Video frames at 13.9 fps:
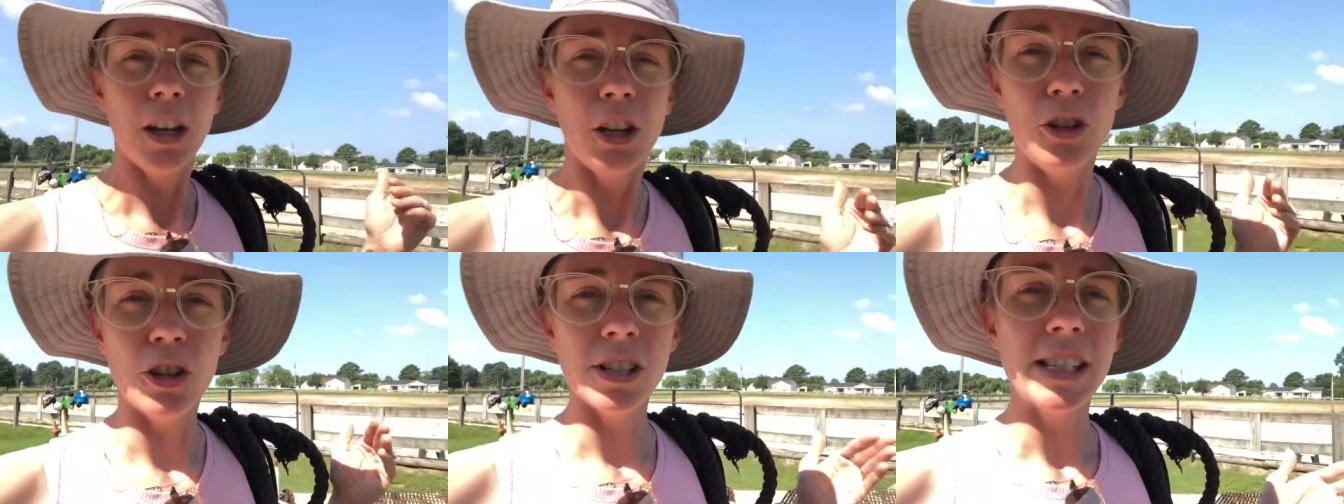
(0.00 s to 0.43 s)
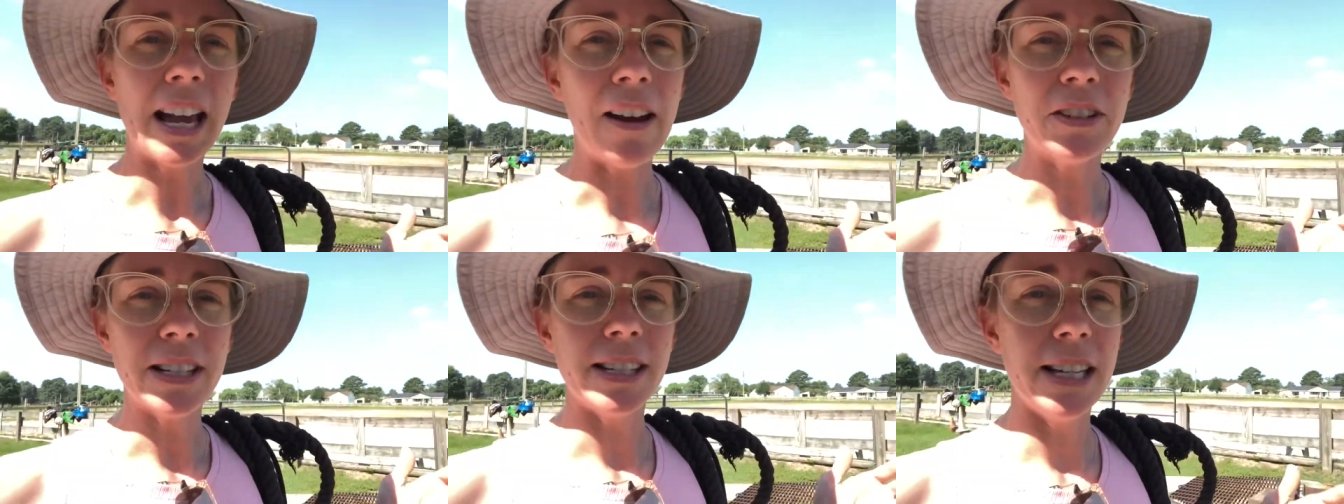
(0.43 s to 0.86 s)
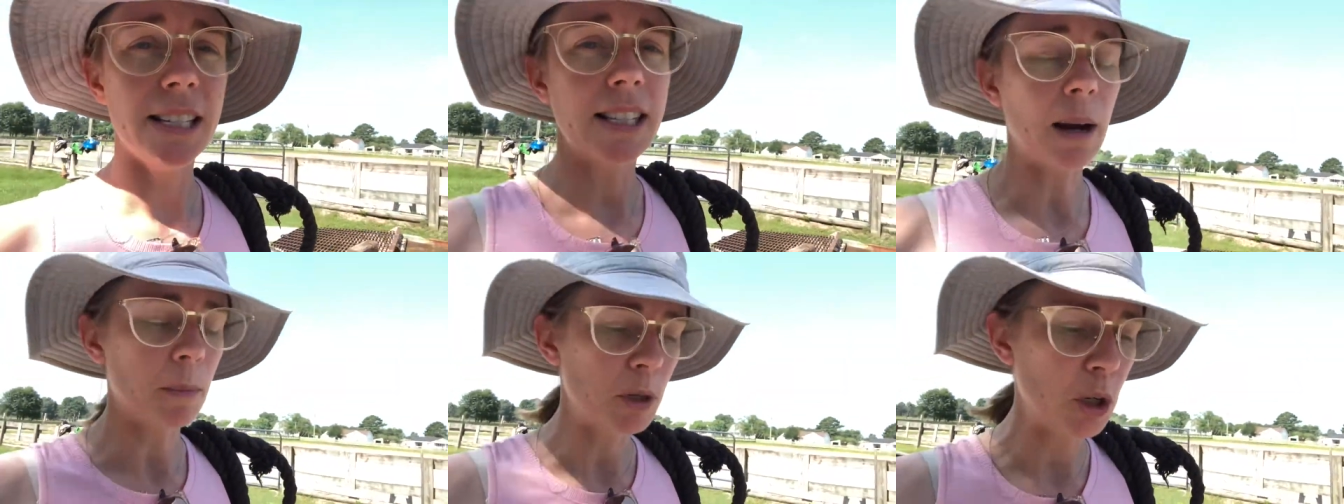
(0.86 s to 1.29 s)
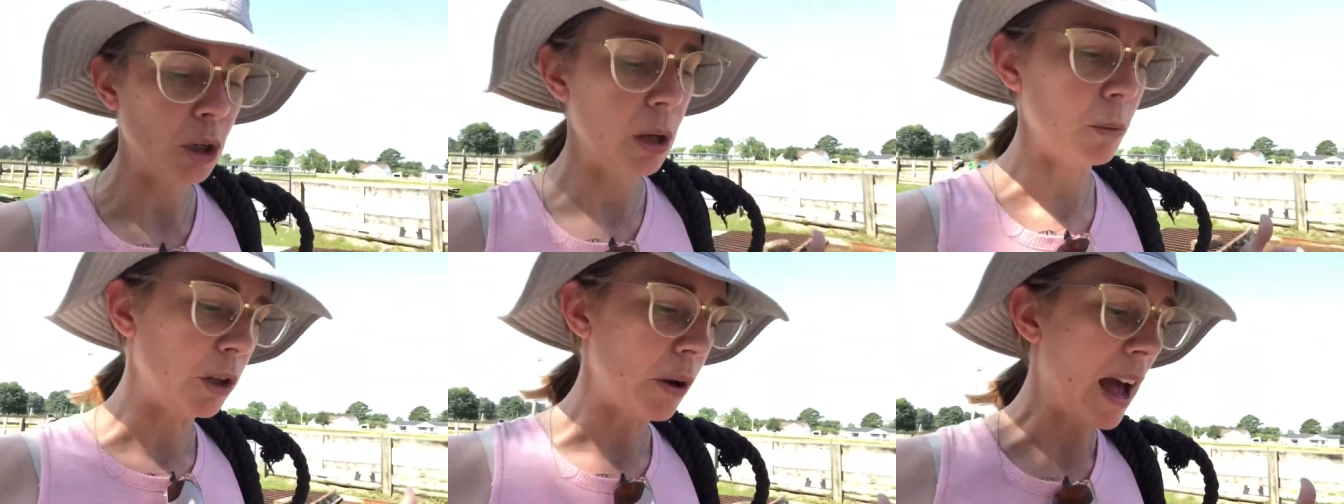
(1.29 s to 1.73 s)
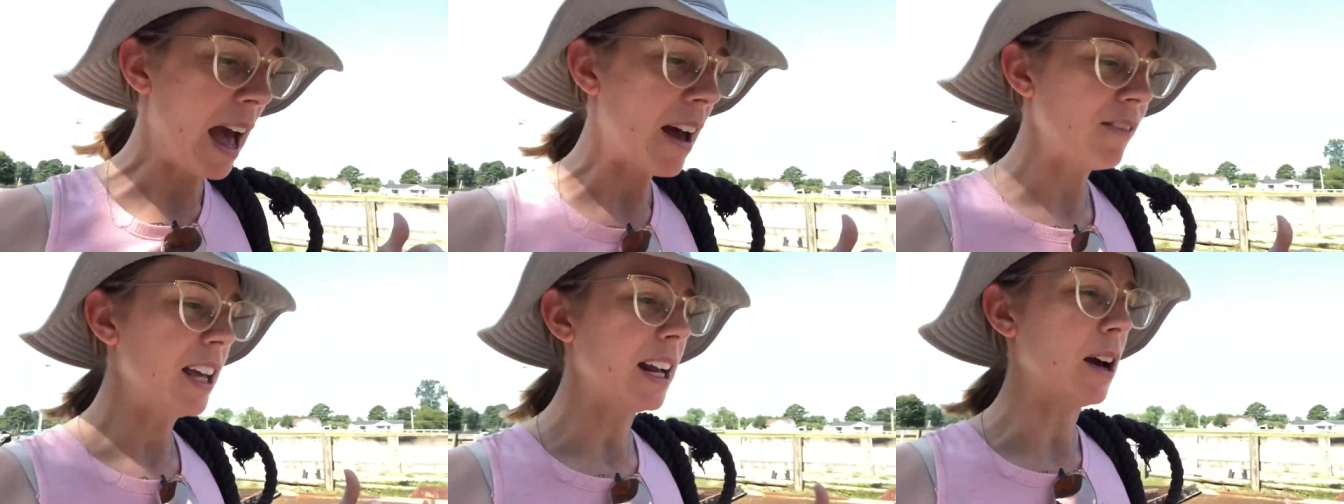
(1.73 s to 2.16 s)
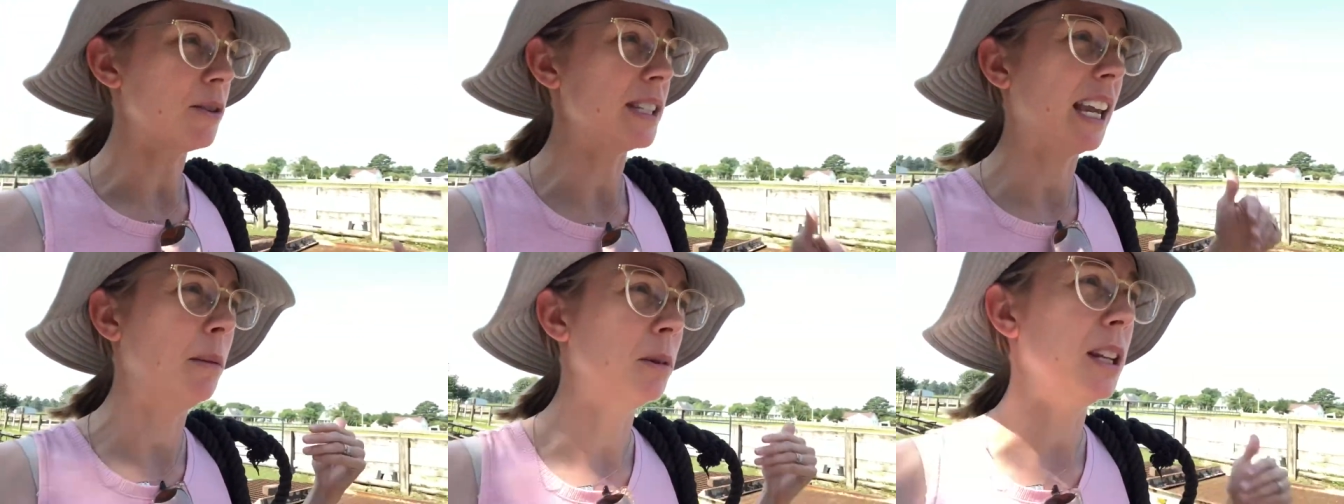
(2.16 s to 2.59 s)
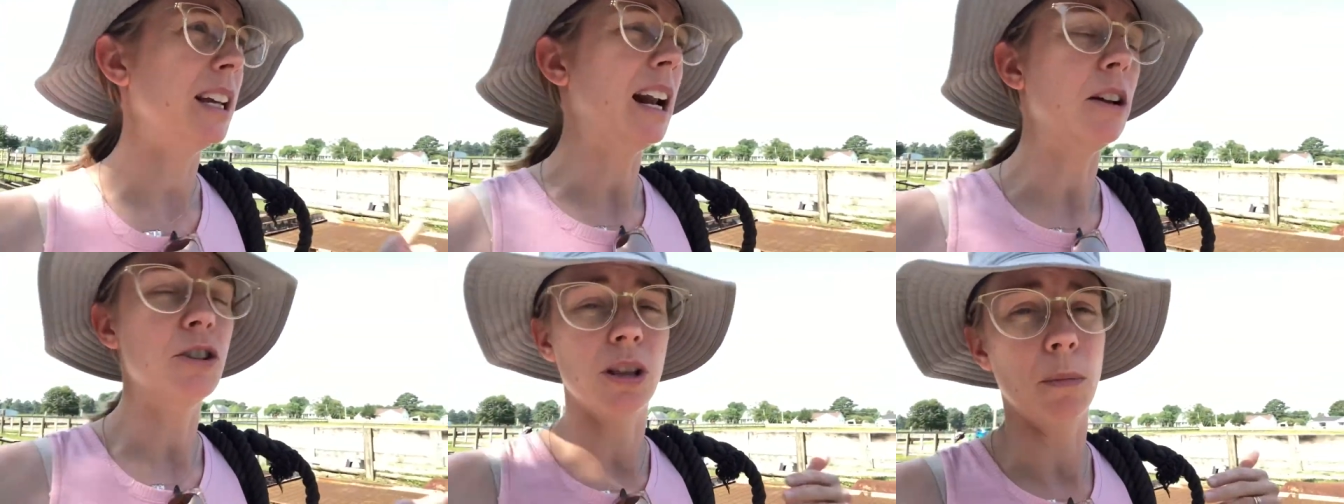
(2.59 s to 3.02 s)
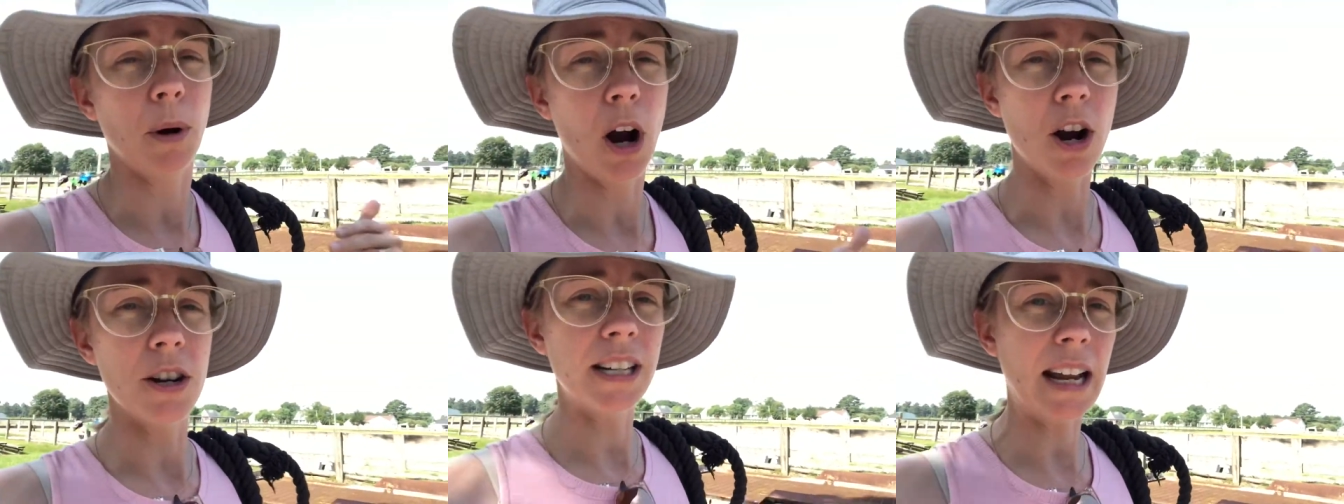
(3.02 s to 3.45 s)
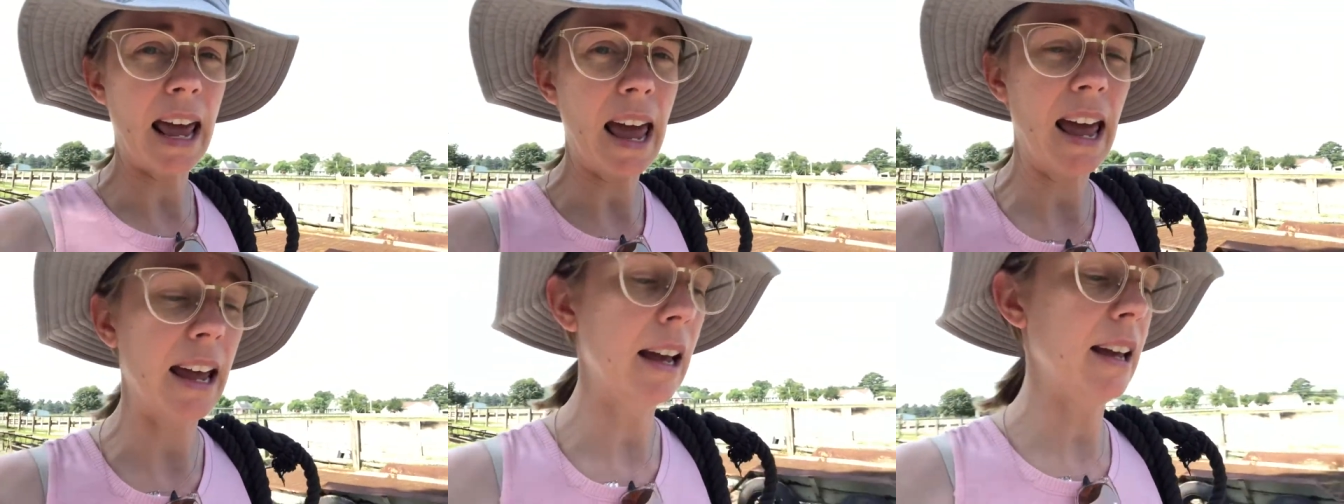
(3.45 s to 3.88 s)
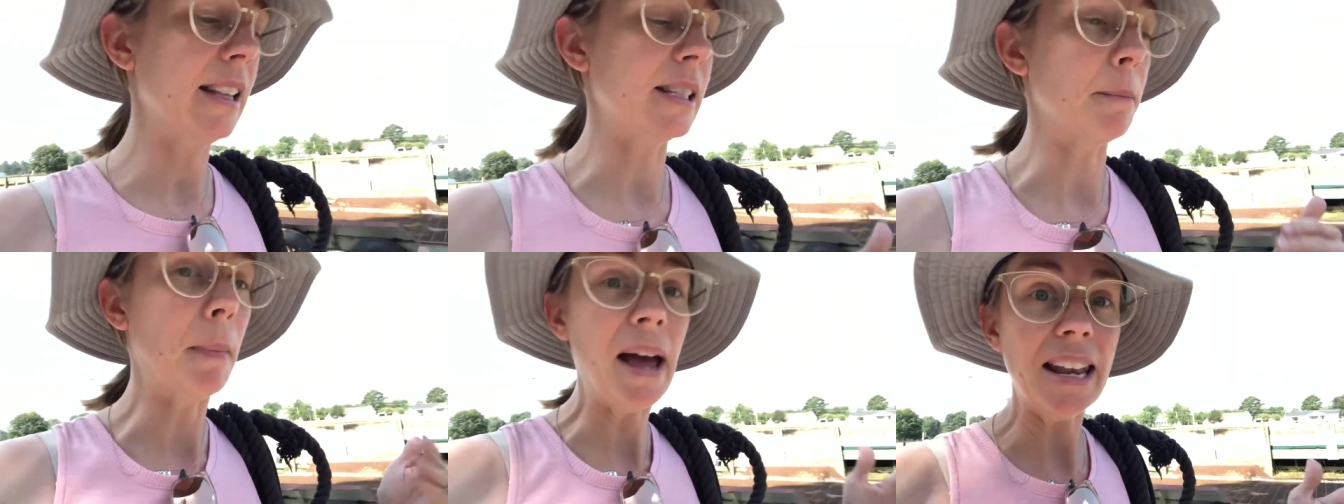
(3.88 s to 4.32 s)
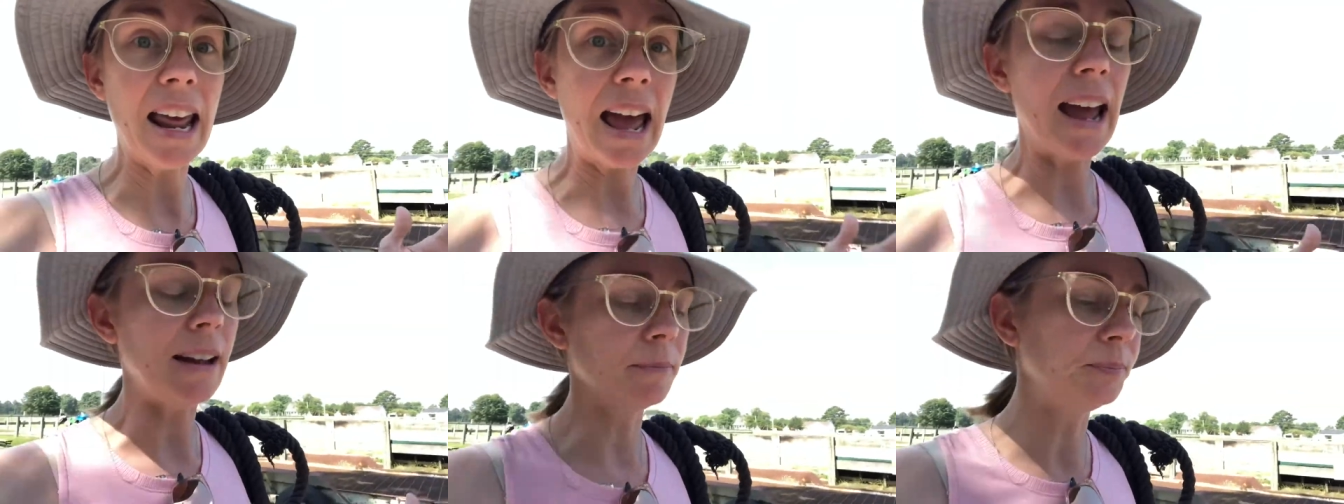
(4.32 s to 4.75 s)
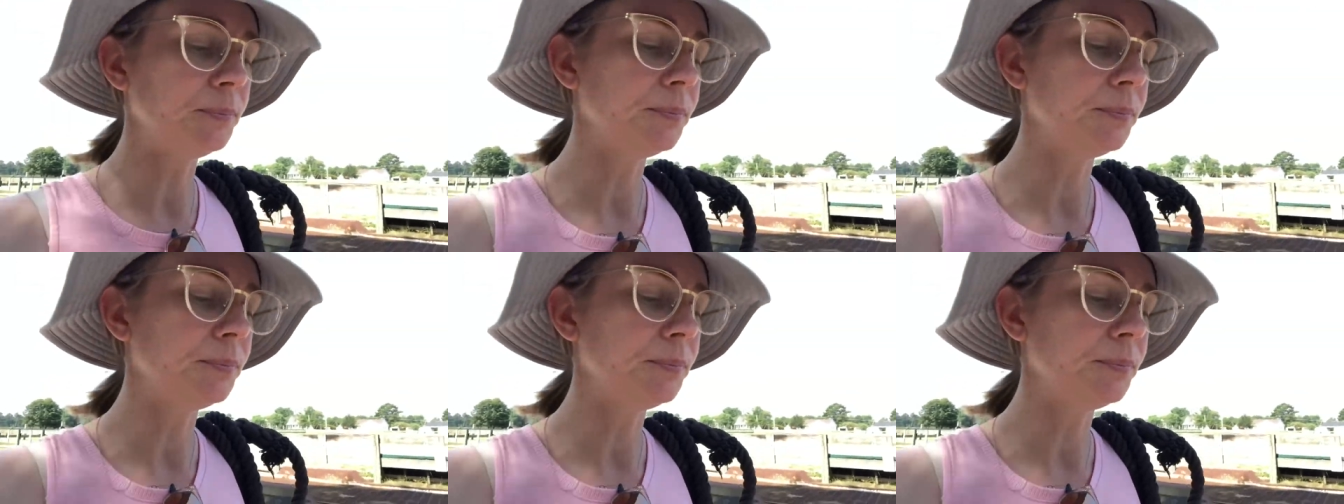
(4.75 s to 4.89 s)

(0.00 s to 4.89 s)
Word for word: You just have to seize the opportunity when you have it. I was able to get out to the barn today. It's a Monday.